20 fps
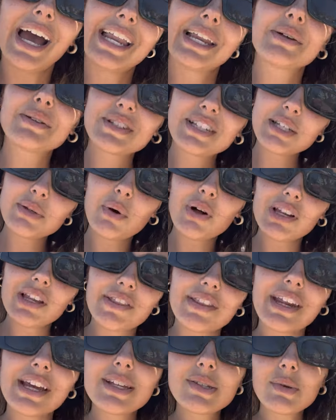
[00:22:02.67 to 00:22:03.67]
and I'll see you all in
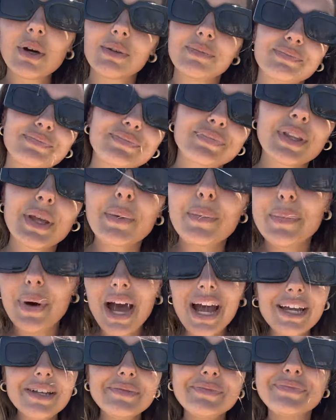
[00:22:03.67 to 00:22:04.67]
the next one.
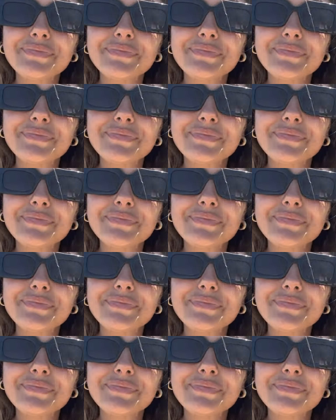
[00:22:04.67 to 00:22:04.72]
Bye.